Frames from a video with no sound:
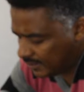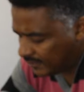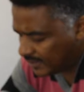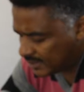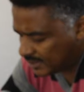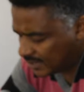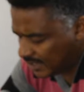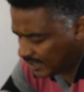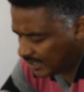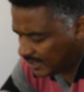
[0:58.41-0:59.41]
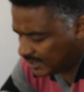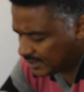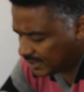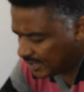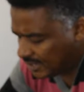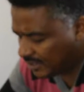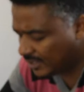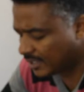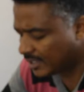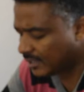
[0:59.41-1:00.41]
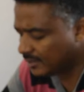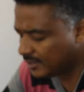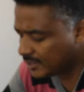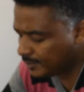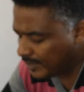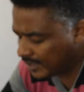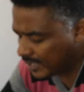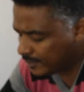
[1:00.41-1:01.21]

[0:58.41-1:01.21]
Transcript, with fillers: In verse 38, uh, he this man